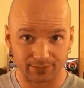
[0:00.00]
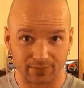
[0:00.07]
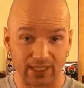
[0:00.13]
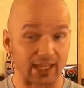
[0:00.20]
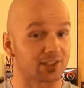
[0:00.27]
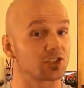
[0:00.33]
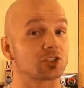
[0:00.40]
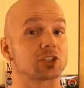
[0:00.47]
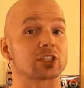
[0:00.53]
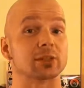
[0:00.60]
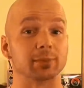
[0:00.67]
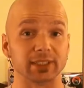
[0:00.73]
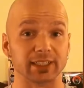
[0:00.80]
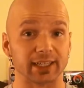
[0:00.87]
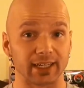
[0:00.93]
That's just the
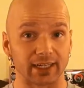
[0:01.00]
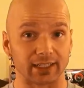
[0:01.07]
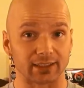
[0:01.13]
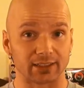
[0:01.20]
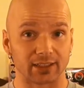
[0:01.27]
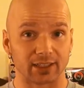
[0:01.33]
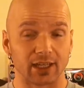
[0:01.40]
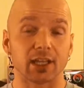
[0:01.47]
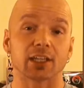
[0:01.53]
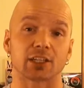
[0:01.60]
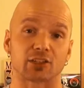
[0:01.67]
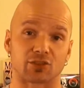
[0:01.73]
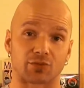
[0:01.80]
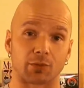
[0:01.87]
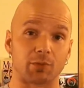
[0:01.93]
beginning.
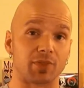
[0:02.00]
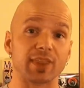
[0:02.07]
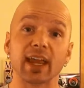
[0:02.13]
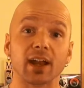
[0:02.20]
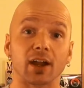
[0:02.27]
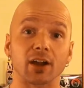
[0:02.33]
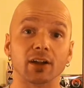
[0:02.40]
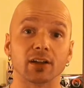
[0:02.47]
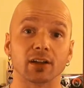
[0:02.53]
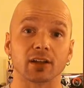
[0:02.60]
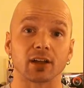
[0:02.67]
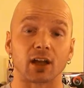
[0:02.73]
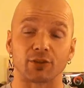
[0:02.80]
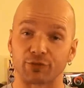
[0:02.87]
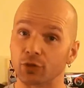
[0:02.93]
Because from there,
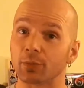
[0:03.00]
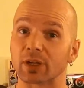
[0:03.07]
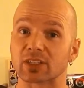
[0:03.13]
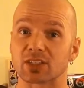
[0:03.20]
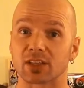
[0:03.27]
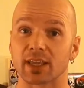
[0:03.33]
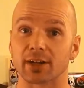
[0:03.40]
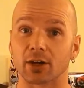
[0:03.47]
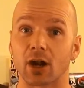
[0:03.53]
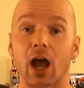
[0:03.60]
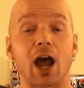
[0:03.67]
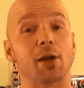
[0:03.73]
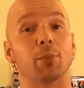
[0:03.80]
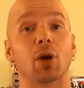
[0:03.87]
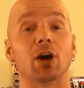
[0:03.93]
a few months later,
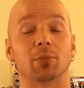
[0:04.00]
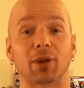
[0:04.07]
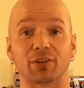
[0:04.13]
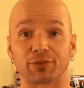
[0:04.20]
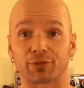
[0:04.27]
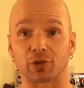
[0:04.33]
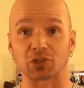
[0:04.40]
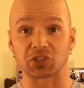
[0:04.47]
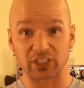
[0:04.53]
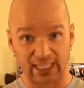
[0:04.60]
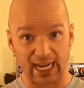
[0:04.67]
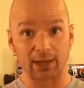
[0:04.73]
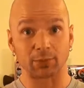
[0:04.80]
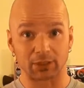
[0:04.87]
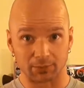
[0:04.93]
I bought my first
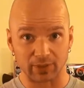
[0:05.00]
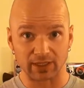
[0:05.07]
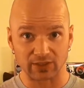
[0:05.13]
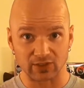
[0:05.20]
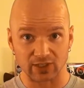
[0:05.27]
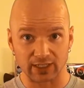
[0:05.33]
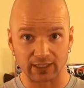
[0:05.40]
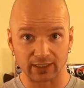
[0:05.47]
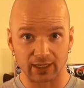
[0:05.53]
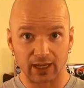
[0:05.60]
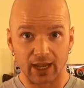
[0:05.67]
gaming PC.